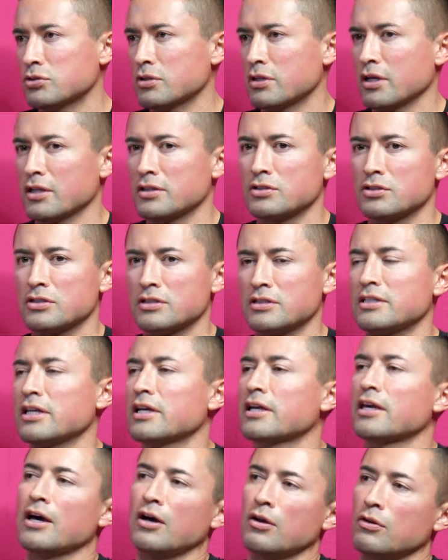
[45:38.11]
that
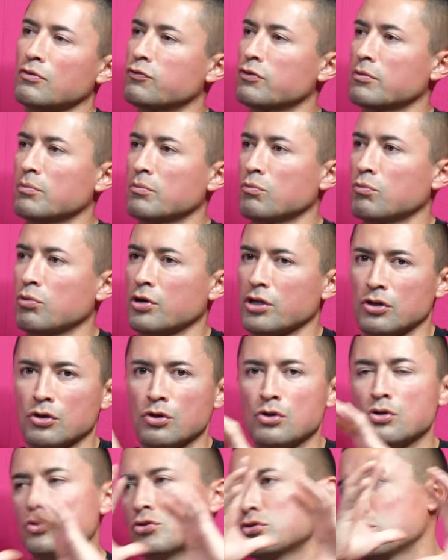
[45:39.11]
stick out from what you
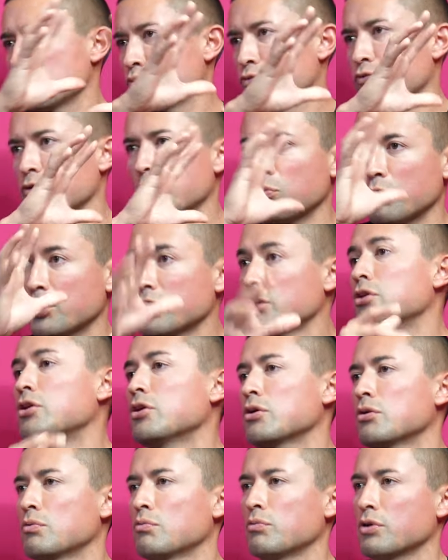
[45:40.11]
use from what you
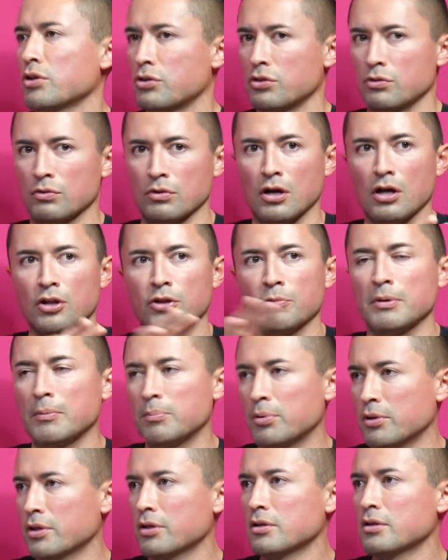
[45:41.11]
do with yeah. all the
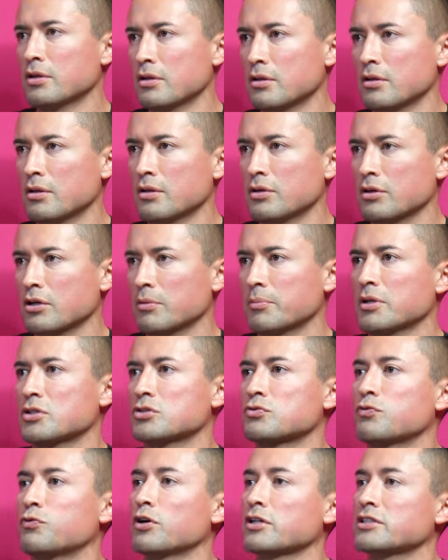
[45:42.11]
people in, in, in your company
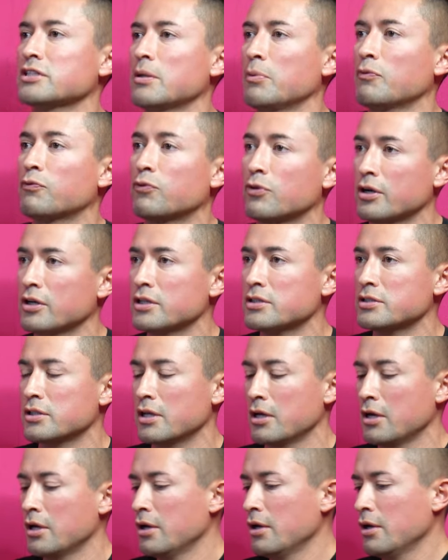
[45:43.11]
because for example for us
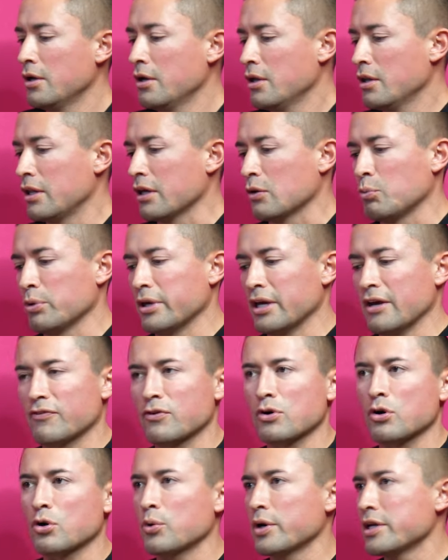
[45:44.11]
yeah. like we
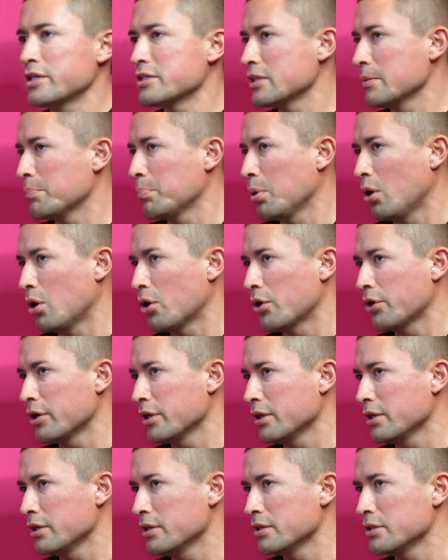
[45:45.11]
have crazy
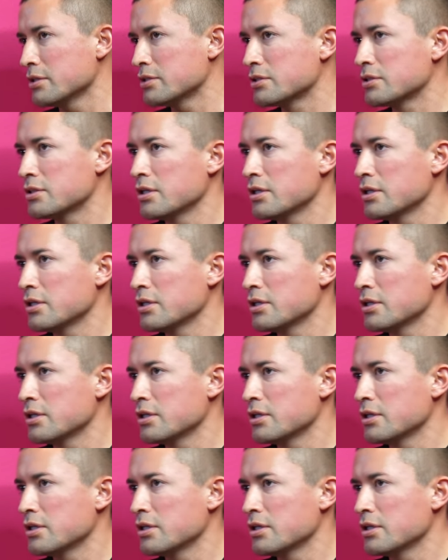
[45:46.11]
parties